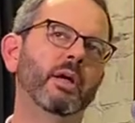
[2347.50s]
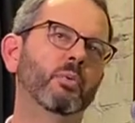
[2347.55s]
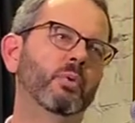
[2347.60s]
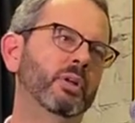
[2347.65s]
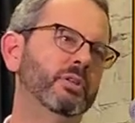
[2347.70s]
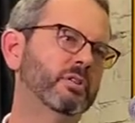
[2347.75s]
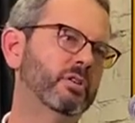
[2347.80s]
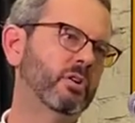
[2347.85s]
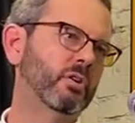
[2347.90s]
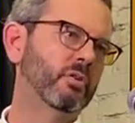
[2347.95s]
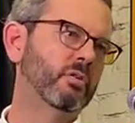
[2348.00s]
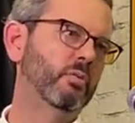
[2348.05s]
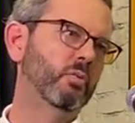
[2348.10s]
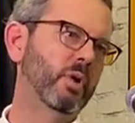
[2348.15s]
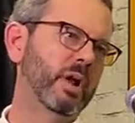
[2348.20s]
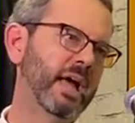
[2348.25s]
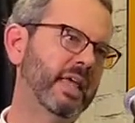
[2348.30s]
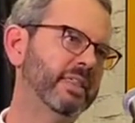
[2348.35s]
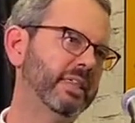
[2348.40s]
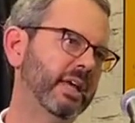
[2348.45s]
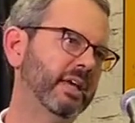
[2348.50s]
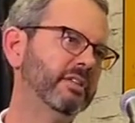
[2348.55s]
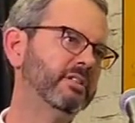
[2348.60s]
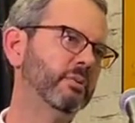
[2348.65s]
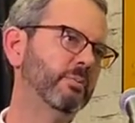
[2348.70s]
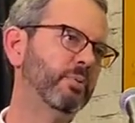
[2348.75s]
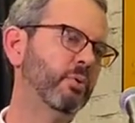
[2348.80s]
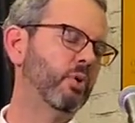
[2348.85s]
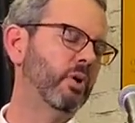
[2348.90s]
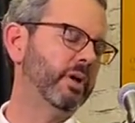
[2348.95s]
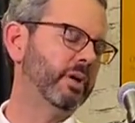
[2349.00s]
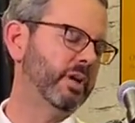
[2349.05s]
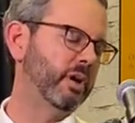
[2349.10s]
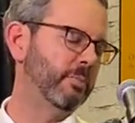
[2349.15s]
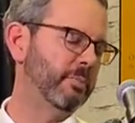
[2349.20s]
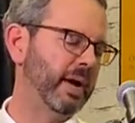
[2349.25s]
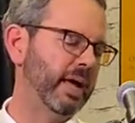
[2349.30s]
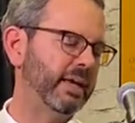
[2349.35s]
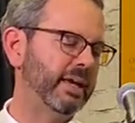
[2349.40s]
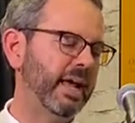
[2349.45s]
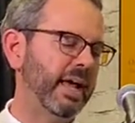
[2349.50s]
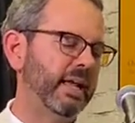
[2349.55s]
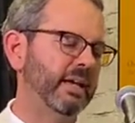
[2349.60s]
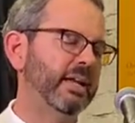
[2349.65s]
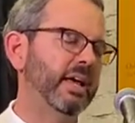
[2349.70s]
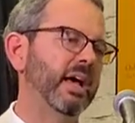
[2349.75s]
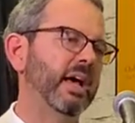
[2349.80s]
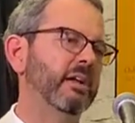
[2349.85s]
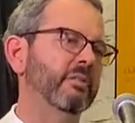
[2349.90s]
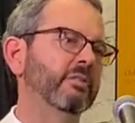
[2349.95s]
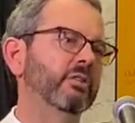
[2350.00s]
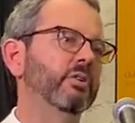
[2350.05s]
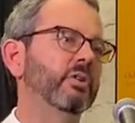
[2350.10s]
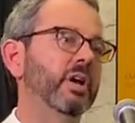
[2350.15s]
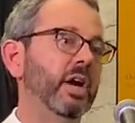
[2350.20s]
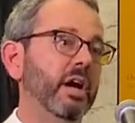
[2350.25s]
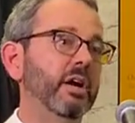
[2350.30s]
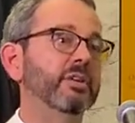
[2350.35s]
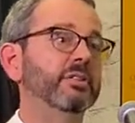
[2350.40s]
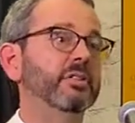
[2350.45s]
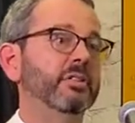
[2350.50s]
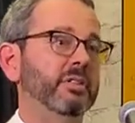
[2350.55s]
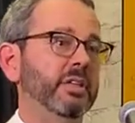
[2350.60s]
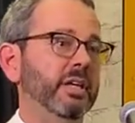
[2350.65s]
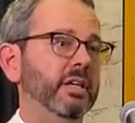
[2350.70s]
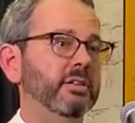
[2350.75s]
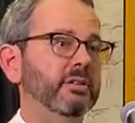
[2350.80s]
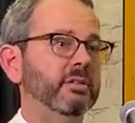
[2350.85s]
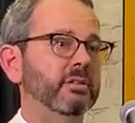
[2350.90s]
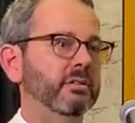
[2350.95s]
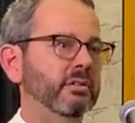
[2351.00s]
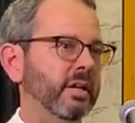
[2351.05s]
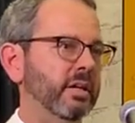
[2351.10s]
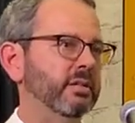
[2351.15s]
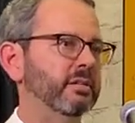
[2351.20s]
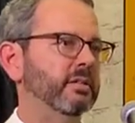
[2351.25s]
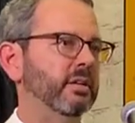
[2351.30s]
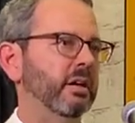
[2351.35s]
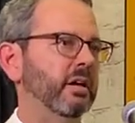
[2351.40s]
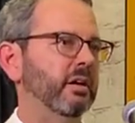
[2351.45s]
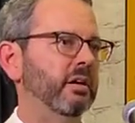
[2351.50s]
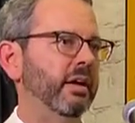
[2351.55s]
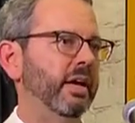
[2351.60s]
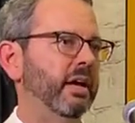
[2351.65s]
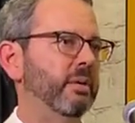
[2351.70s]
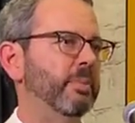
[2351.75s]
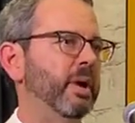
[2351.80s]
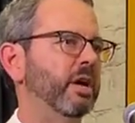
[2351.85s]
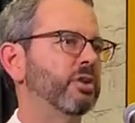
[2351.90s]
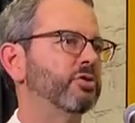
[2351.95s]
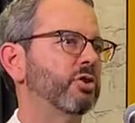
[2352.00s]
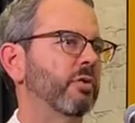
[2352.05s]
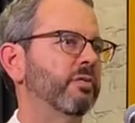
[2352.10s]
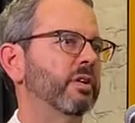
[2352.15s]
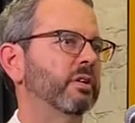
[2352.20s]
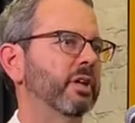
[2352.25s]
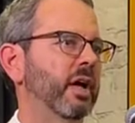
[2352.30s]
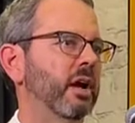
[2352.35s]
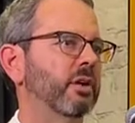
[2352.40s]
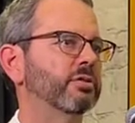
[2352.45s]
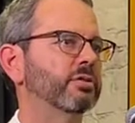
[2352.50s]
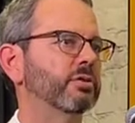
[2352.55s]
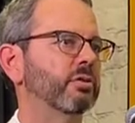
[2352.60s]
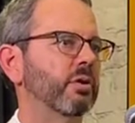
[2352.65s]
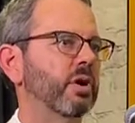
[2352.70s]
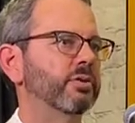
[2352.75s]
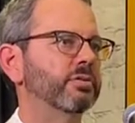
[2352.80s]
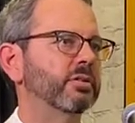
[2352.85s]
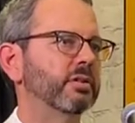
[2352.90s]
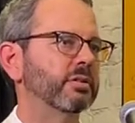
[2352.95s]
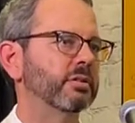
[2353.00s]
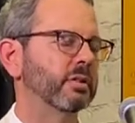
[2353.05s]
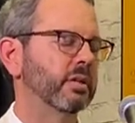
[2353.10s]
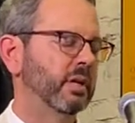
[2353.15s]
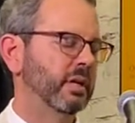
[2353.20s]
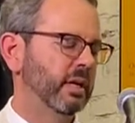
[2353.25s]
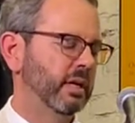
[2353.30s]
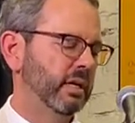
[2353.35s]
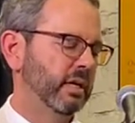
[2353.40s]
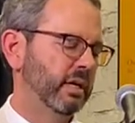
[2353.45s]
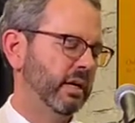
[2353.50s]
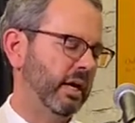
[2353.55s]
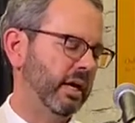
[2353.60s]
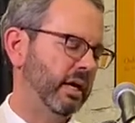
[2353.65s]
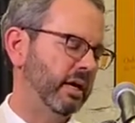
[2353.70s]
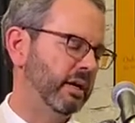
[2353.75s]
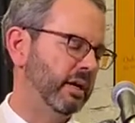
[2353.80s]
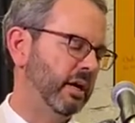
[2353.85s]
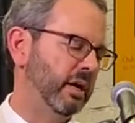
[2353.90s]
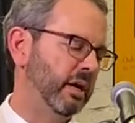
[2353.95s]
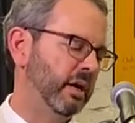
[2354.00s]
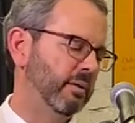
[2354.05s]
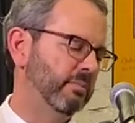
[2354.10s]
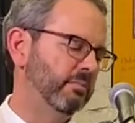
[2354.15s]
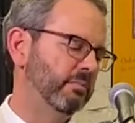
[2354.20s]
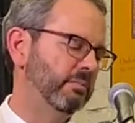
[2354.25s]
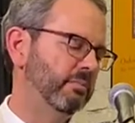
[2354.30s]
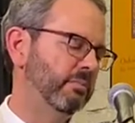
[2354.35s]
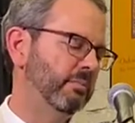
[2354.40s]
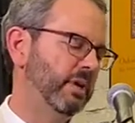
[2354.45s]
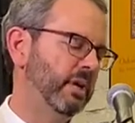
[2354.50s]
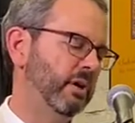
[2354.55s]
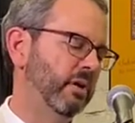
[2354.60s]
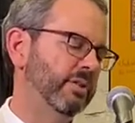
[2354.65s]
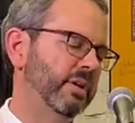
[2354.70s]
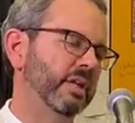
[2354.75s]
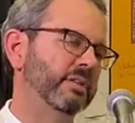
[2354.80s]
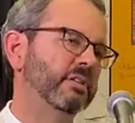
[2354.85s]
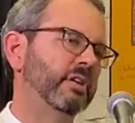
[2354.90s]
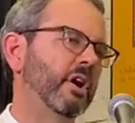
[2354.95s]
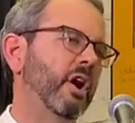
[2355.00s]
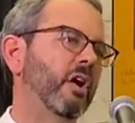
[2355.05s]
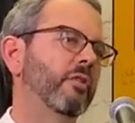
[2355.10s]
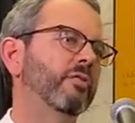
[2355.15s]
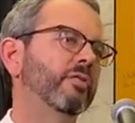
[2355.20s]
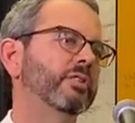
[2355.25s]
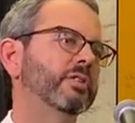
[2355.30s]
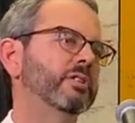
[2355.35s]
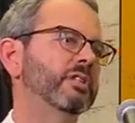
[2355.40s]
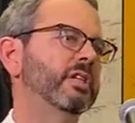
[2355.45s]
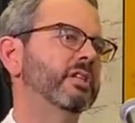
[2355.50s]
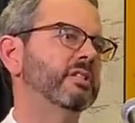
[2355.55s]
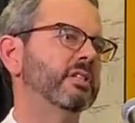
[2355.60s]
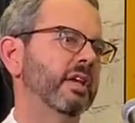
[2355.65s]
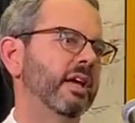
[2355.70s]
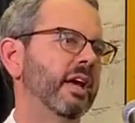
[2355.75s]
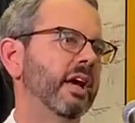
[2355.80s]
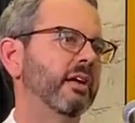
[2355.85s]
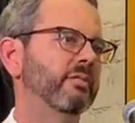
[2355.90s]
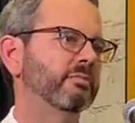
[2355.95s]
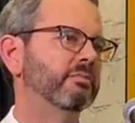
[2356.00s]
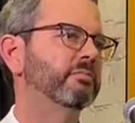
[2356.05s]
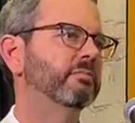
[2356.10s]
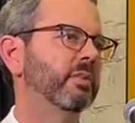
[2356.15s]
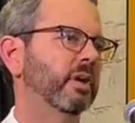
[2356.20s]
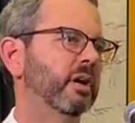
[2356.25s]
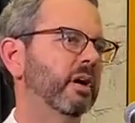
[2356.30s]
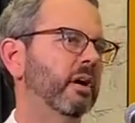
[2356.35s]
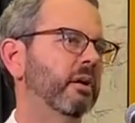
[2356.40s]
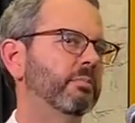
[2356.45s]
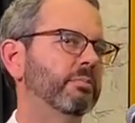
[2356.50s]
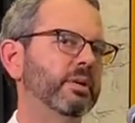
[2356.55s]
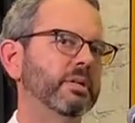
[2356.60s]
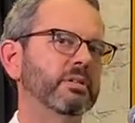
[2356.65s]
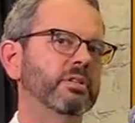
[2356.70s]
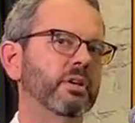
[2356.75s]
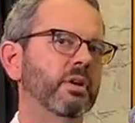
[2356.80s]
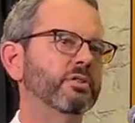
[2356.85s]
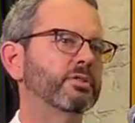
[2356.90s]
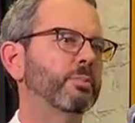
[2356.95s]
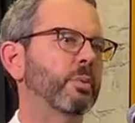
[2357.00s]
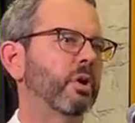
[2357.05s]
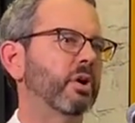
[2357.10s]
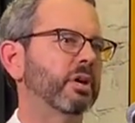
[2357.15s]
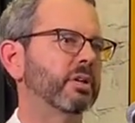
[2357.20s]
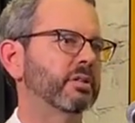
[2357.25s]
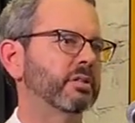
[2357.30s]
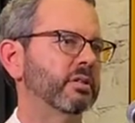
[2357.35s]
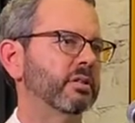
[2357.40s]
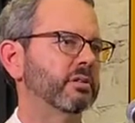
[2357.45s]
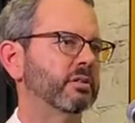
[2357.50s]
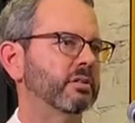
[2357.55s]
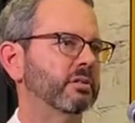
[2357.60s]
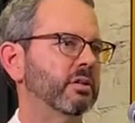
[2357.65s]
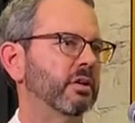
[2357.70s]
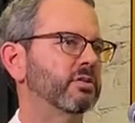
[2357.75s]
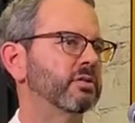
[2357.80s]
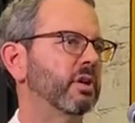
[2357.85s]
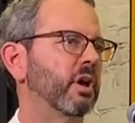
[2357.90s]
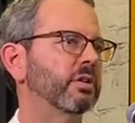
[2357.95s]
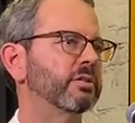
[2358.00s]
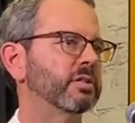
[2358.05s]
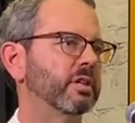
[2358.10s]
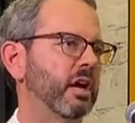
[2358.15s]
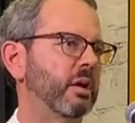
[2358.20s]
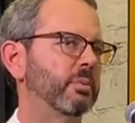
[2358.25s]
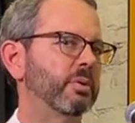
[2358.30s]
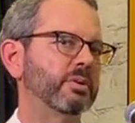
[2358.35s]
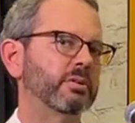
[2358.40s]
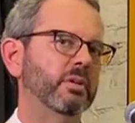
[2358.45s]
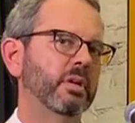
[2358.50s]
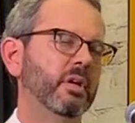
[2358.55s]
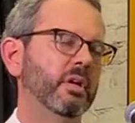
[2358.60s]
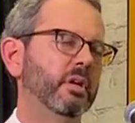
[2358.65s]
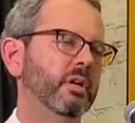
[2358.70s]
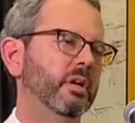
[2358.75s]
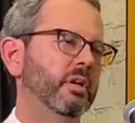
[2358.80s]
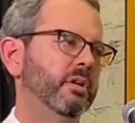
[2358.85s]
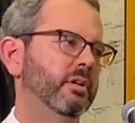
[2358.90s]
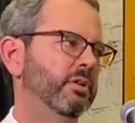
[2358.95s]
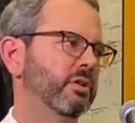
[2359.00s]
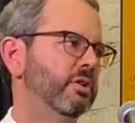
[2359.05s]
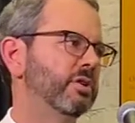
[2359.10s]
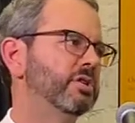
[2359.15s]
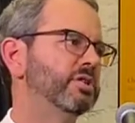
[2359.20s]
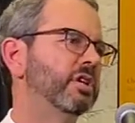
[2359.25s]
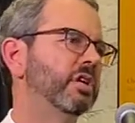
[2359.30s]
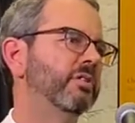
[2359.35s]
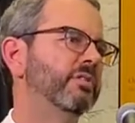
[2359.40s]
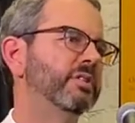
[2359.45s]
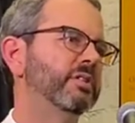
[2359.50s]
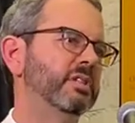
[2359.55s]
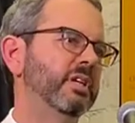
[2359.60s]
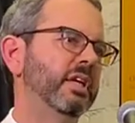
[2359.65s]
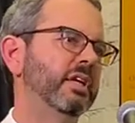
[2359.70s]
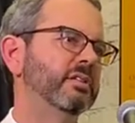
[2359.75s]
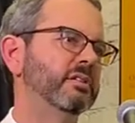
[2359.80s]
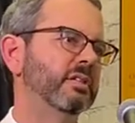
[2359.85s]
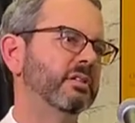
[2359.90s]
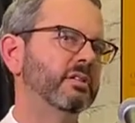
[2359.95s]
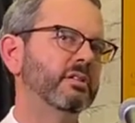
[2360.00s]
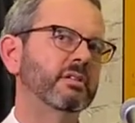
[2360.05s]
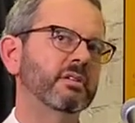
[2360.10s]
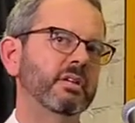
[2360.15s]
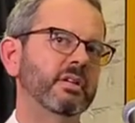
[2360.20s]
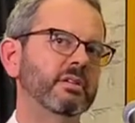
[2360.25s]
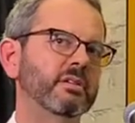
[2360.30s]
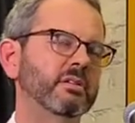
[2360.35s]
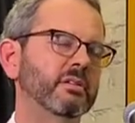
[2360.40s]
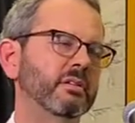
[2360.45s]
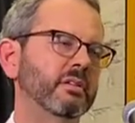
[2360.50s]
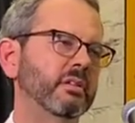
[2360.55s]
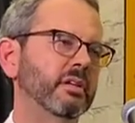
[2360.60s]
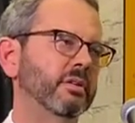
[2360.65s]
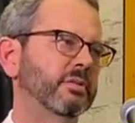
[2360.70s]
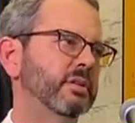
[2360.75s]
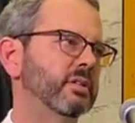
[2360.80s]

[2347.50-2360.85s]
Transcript: And what I think is important, my dad died of Lou Gehrig's disease. That's amyotrophic lateral sclerosis. Yeah. And, that's an awful disease to have. But so is Parkinson's, so is Alzheimer's. Neurodegenerative disease is